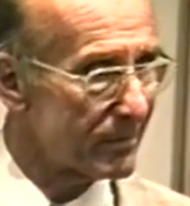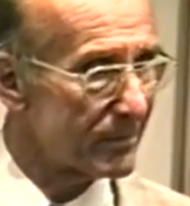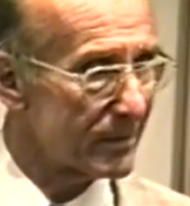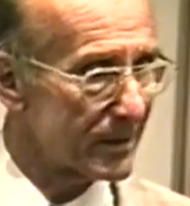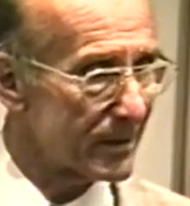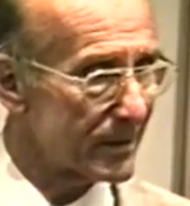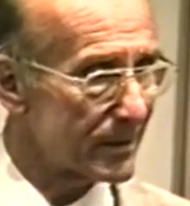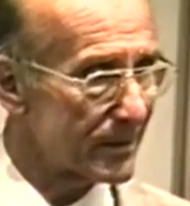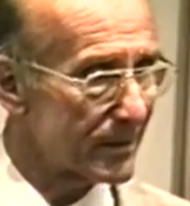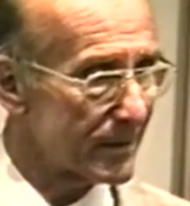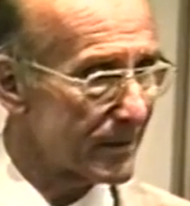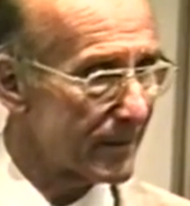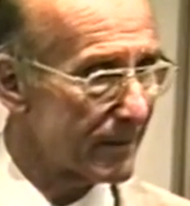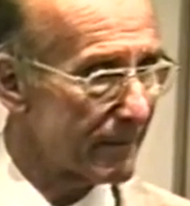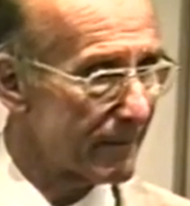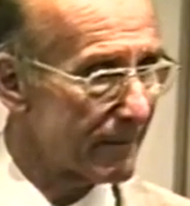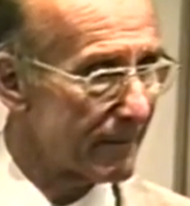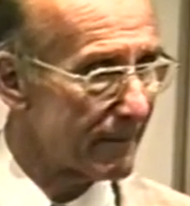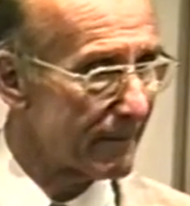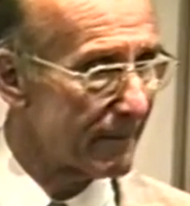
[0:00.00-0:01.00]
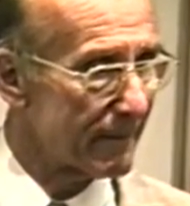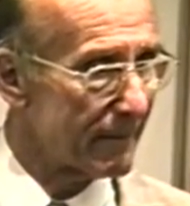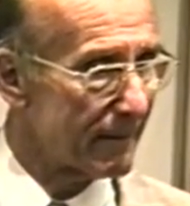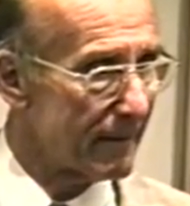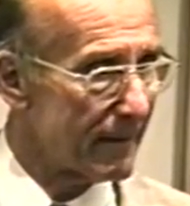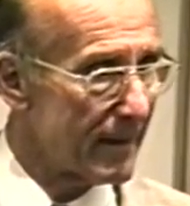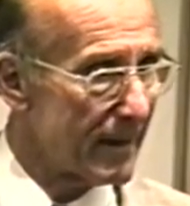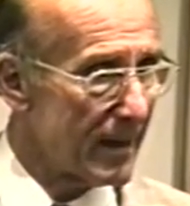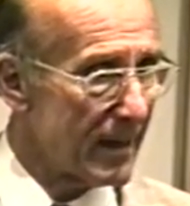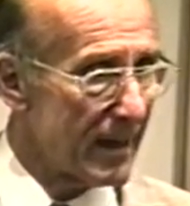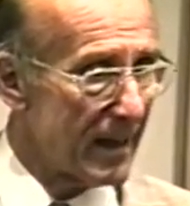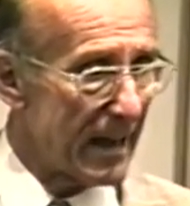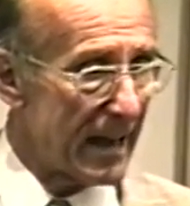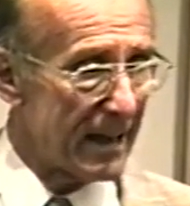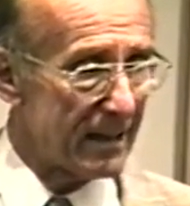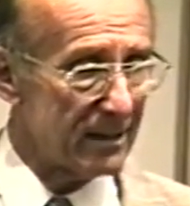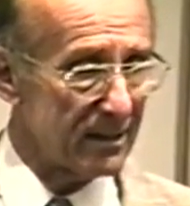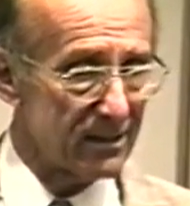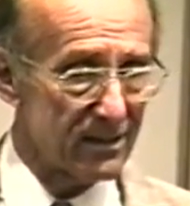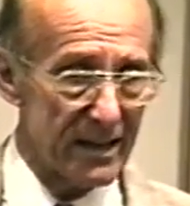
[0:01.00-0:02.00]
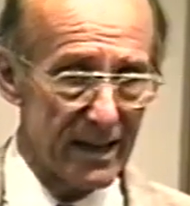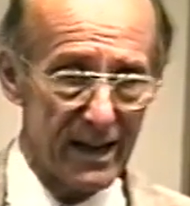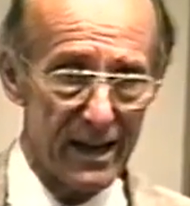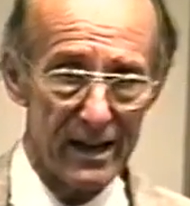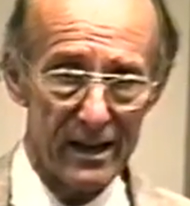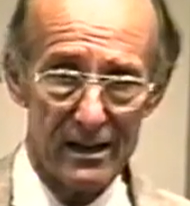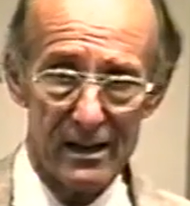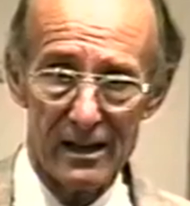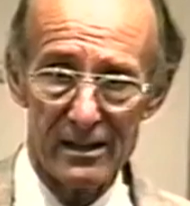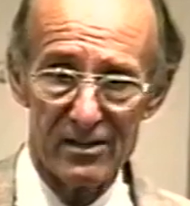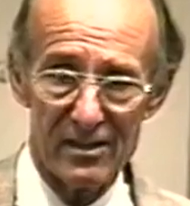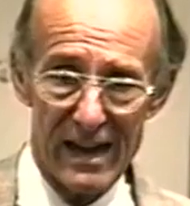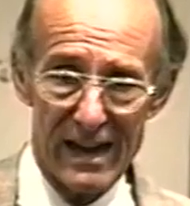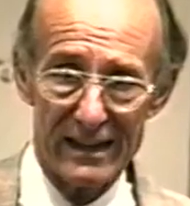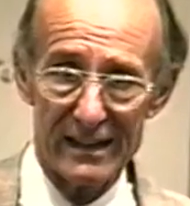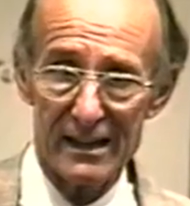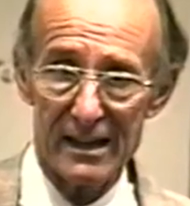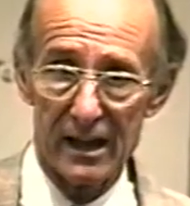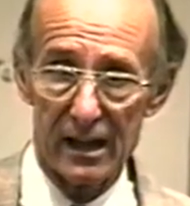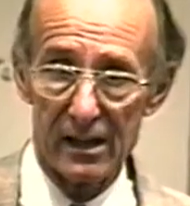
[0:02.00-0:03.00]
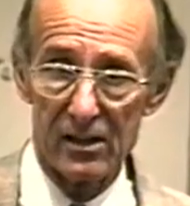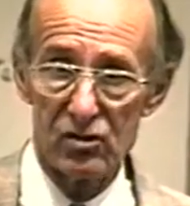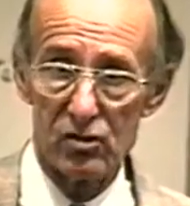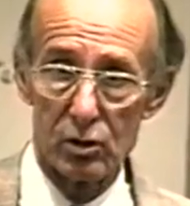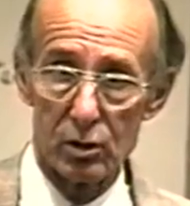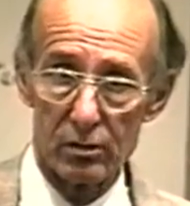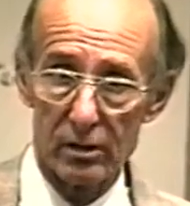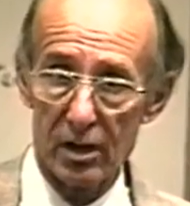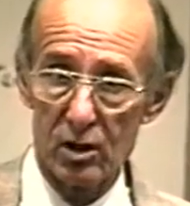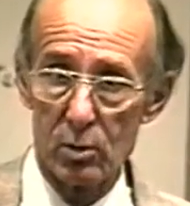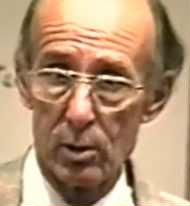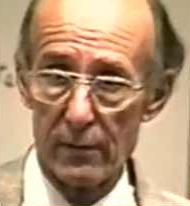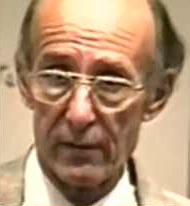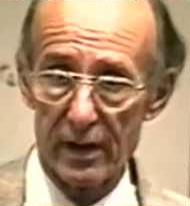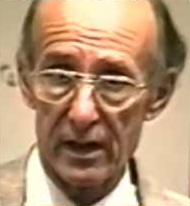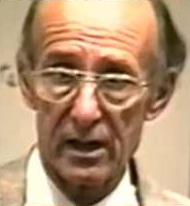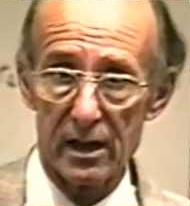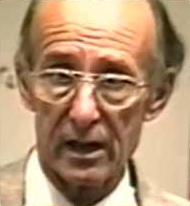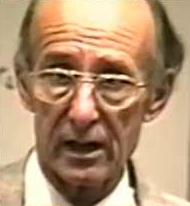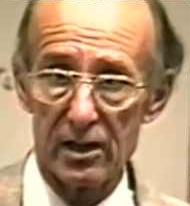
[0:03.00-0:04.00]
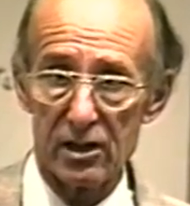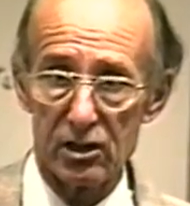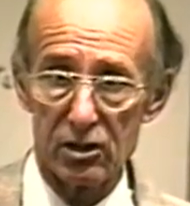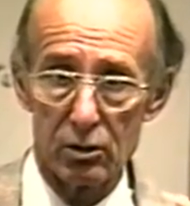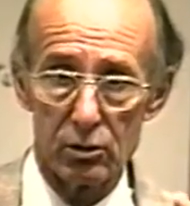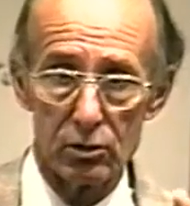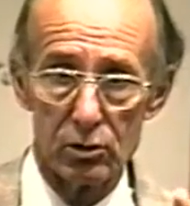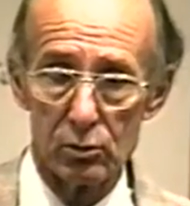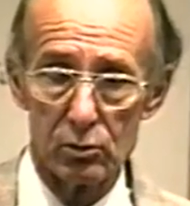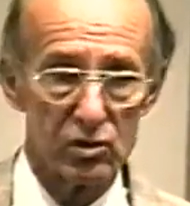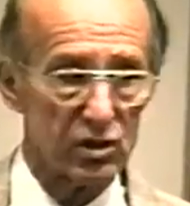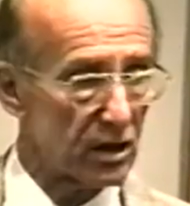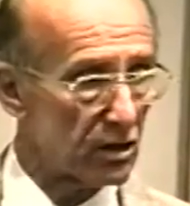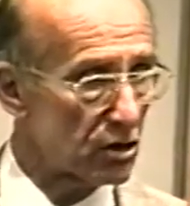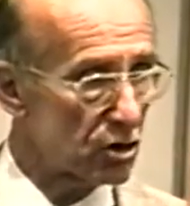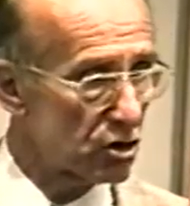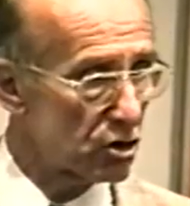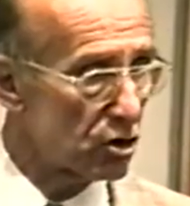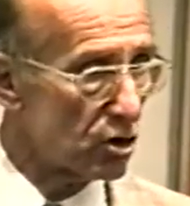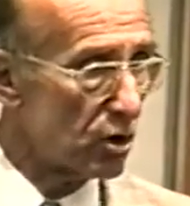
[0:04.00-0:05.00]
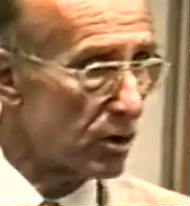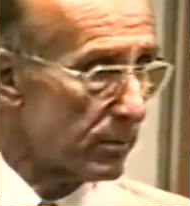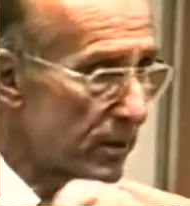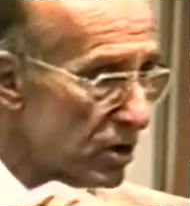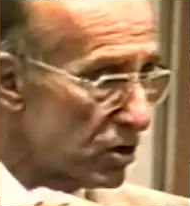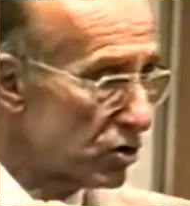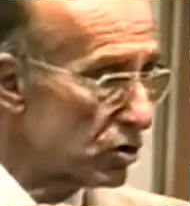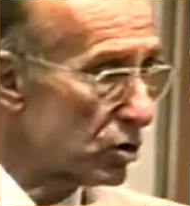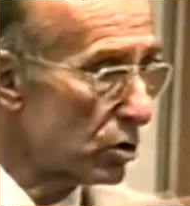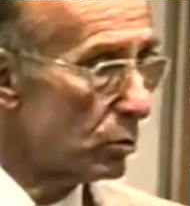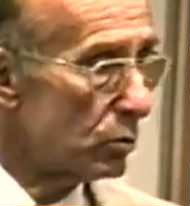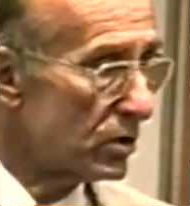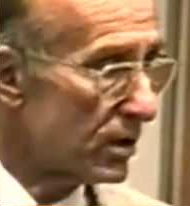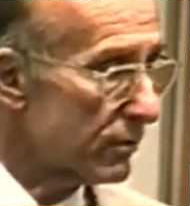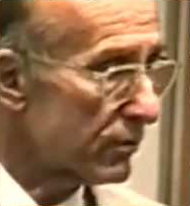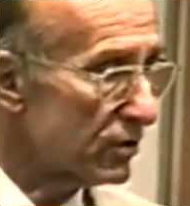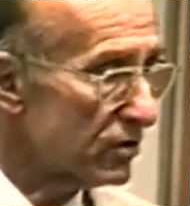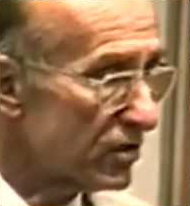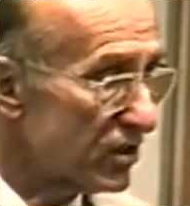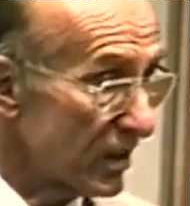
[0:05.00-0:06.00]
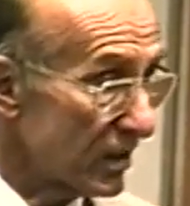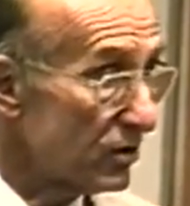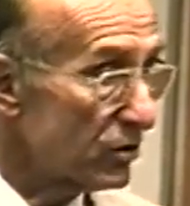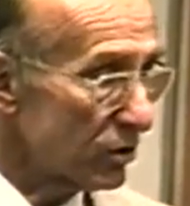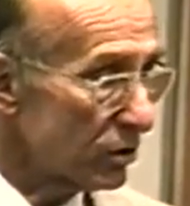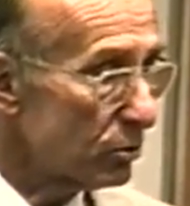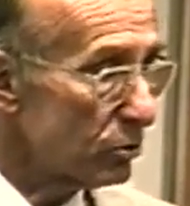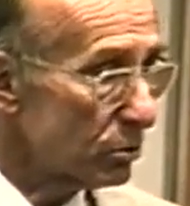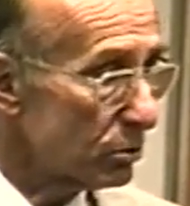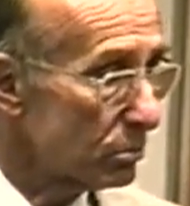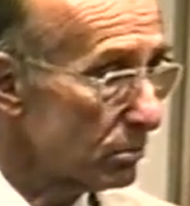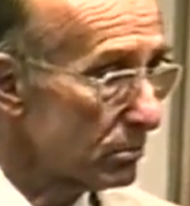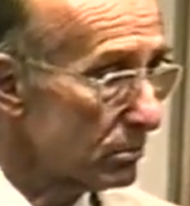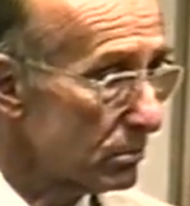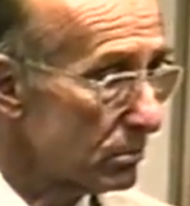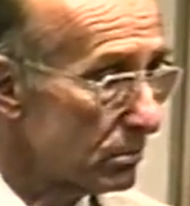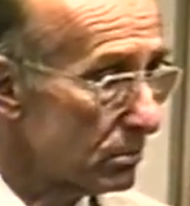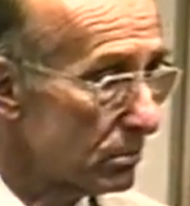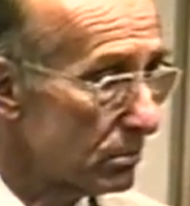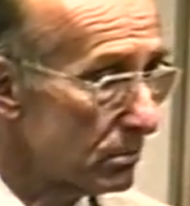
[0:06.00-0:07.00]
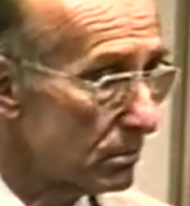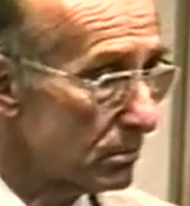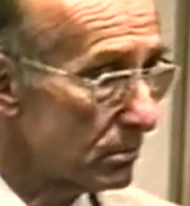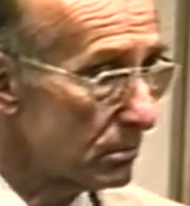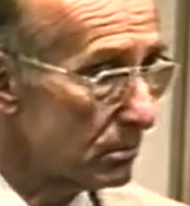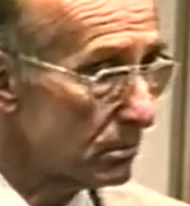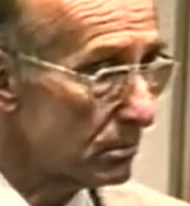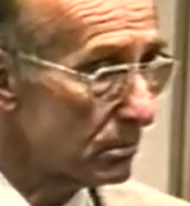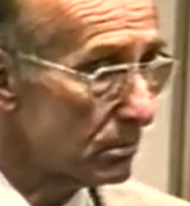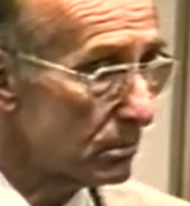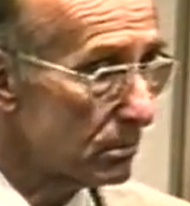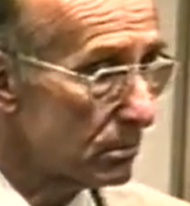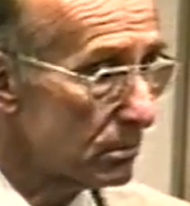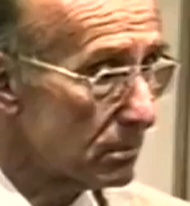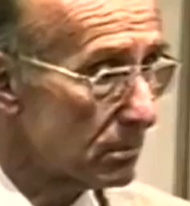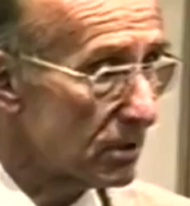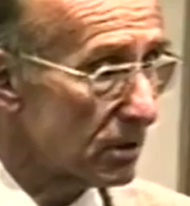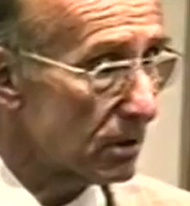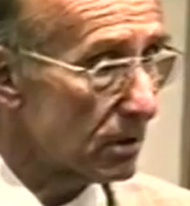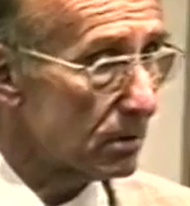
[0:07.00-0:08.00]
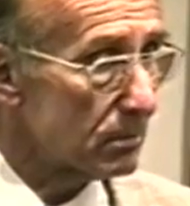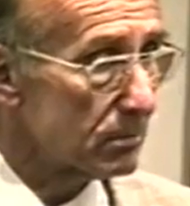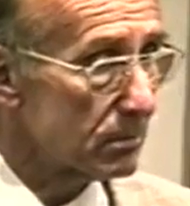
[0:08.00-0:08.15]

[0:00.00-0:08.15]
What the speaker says: You see? And in that case, you're equivocating. You're using the term in two different senses. Yeah.